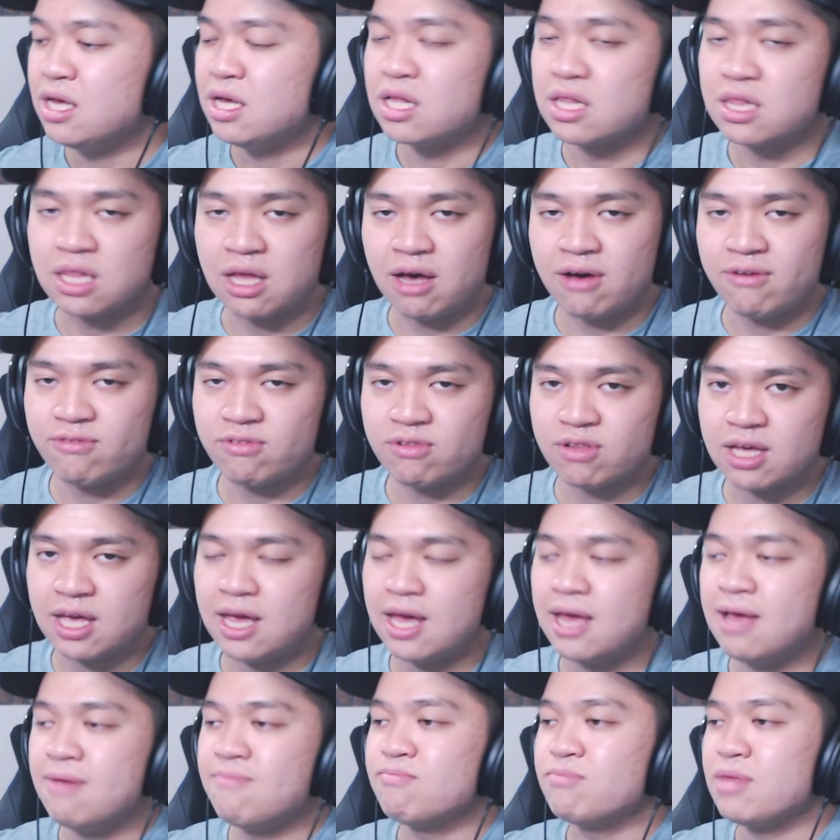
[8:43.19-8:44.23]

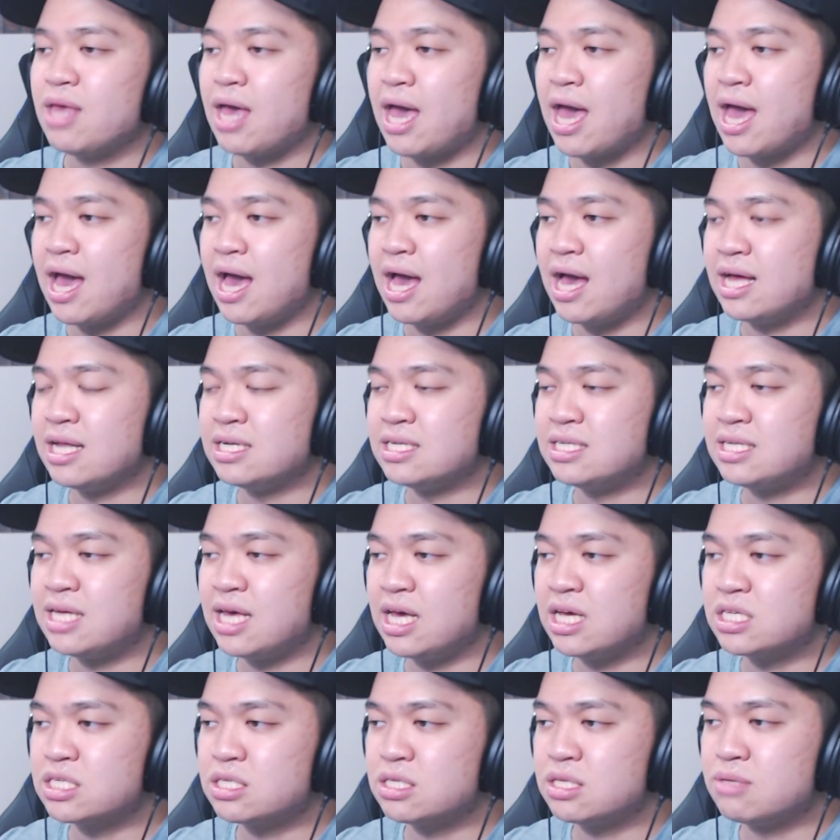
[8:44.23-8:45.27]
lovely, and
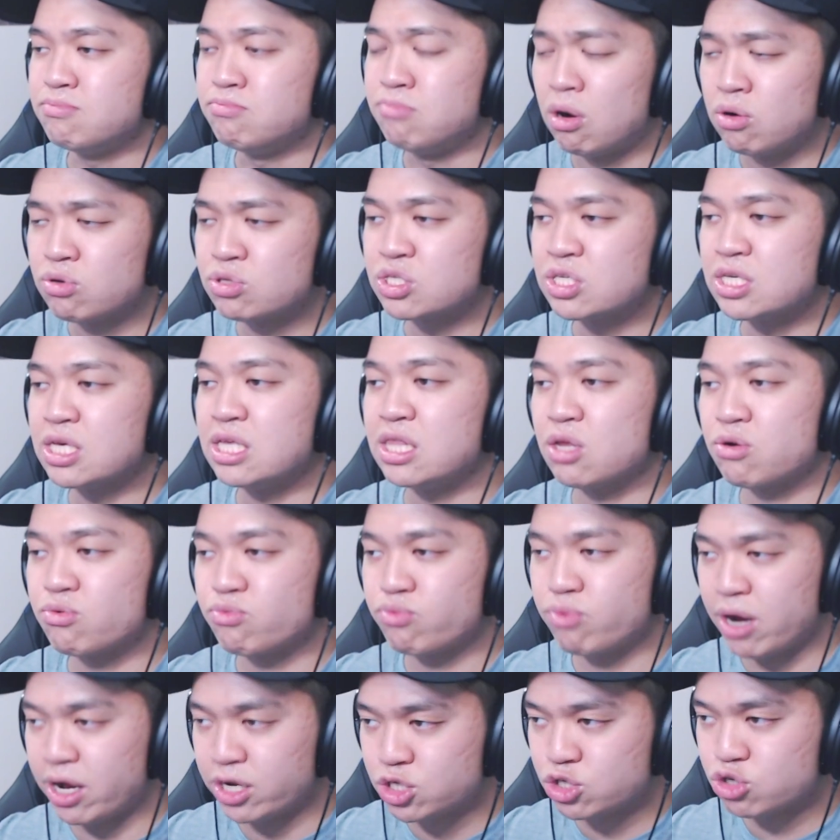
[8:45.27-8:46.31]
takes mostly the
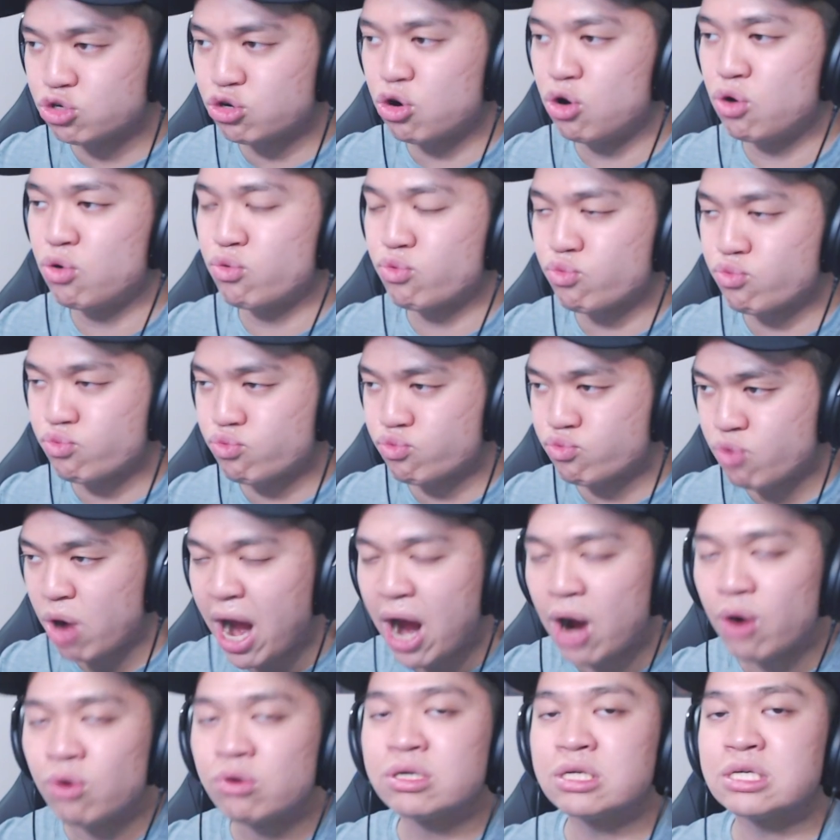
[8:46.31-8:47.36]
retro
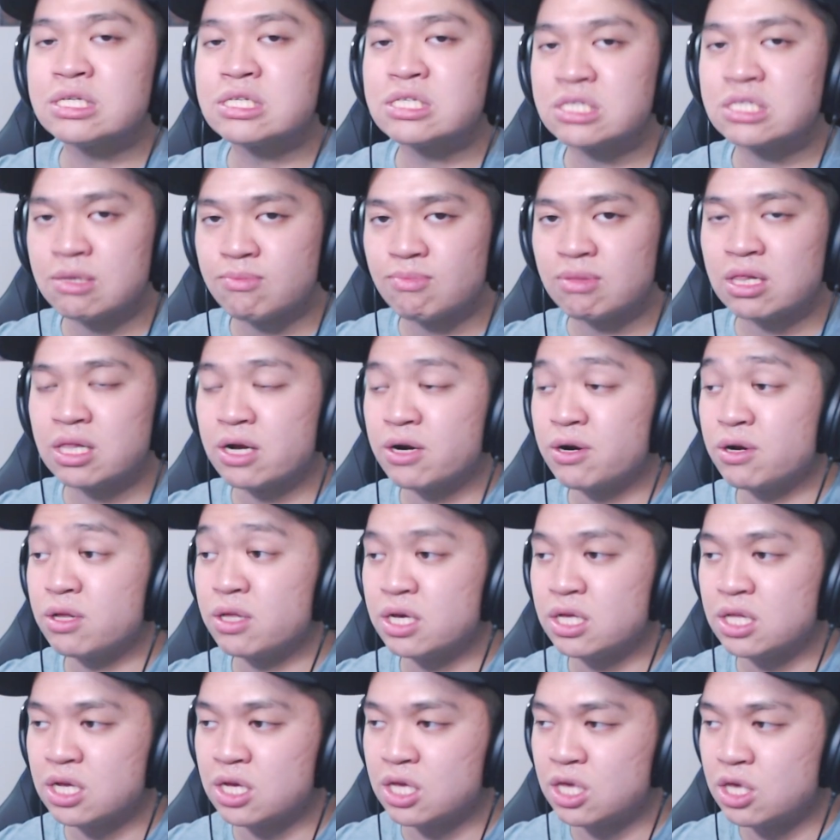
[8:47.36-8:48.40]
route,
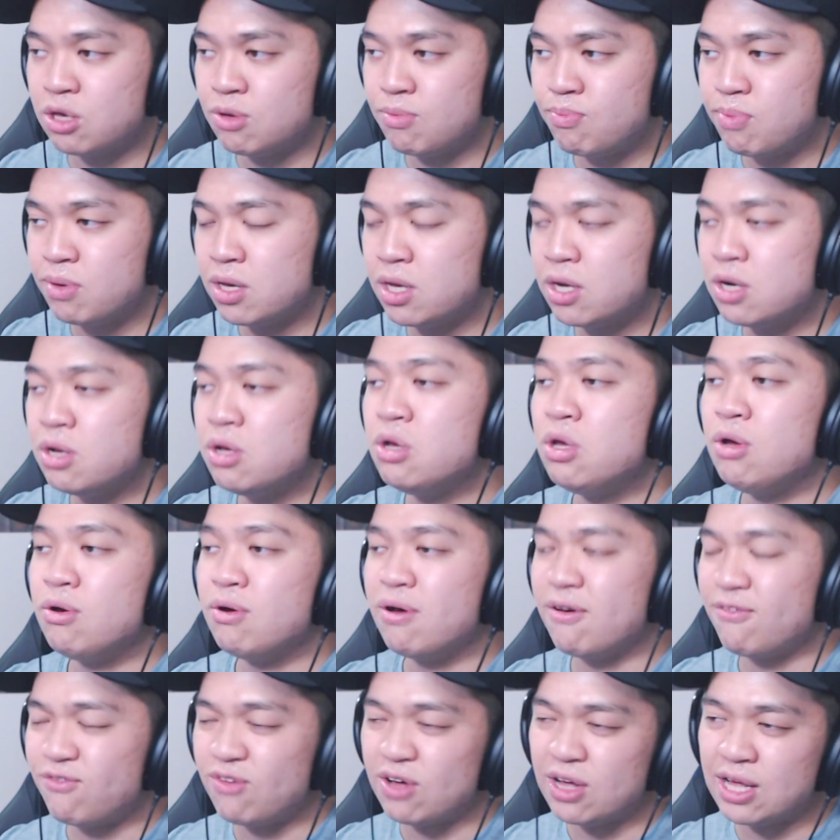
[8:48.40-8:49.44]
similarly to Cupid,
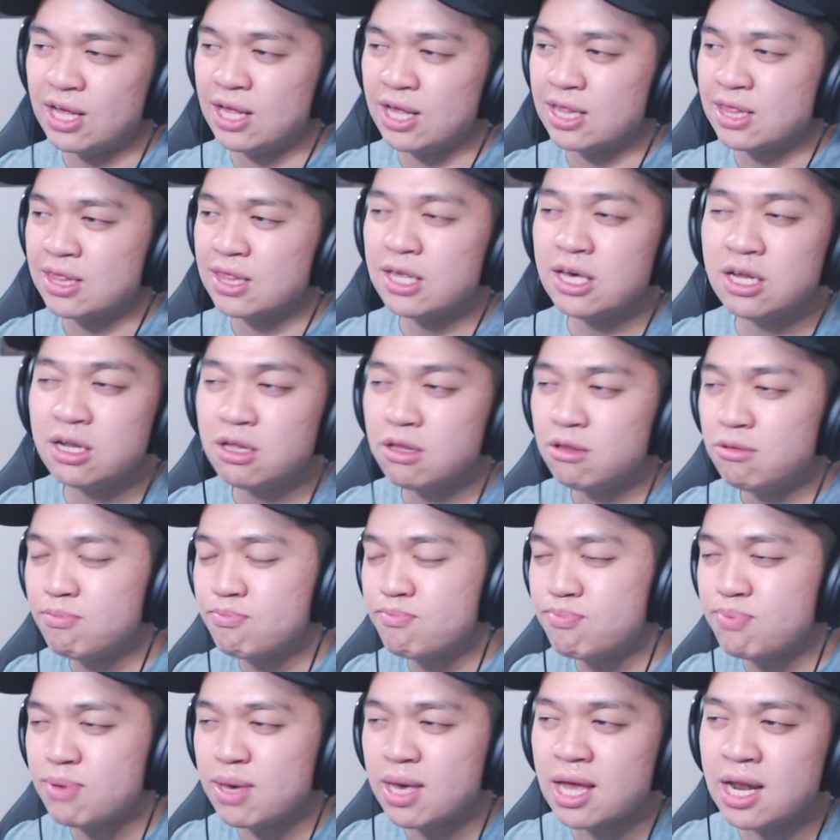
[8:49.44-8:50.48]
with a little
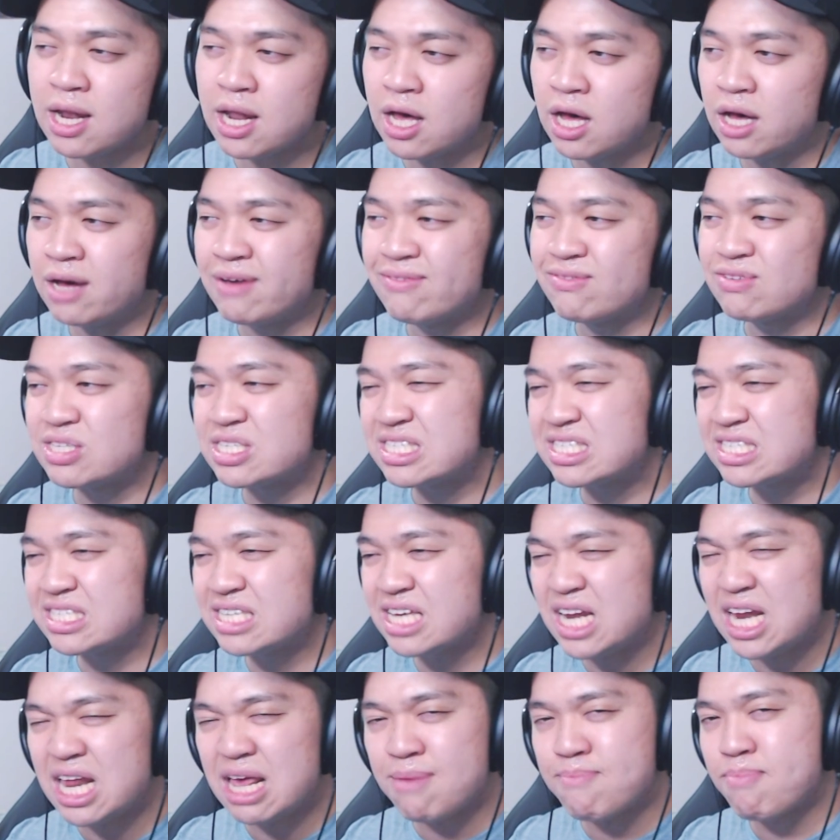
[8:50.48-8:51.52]
bit of
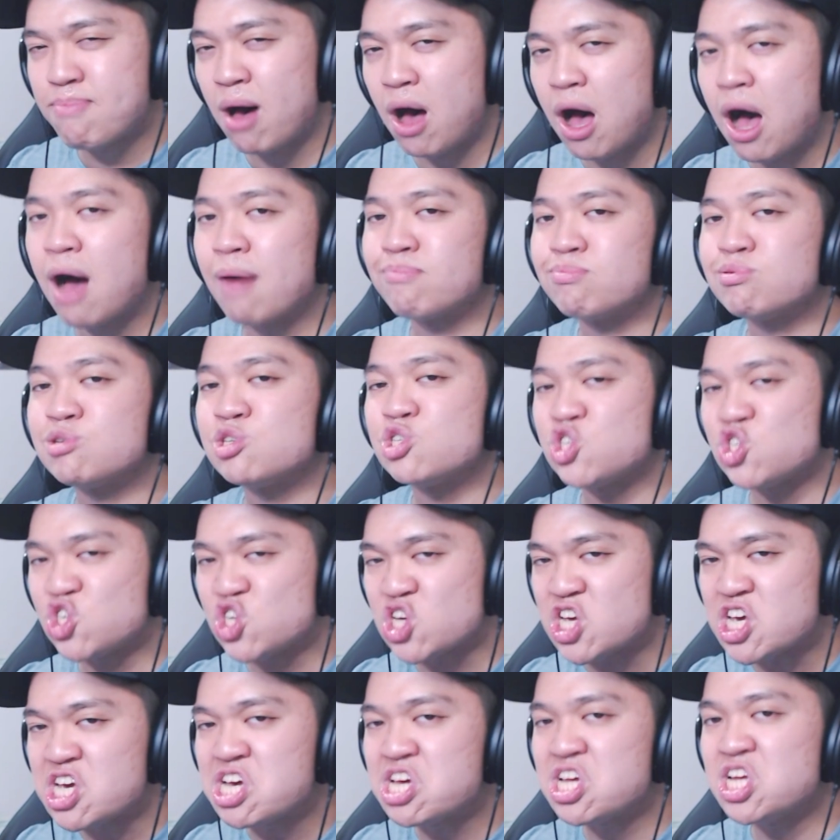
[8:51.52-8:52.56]
city pop
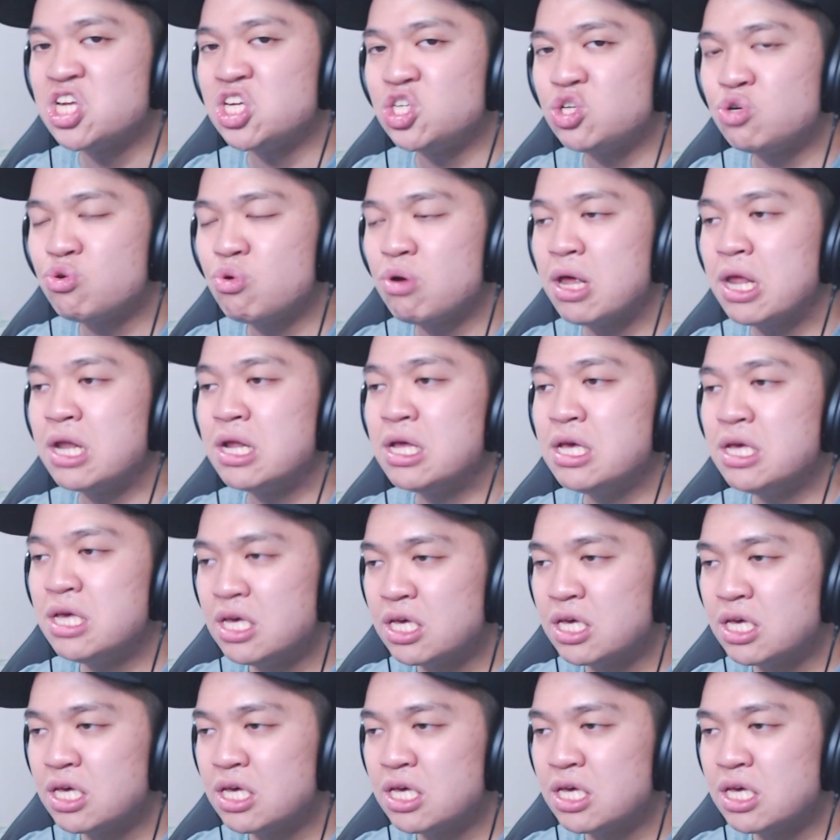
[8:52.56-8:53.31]
sheen to it.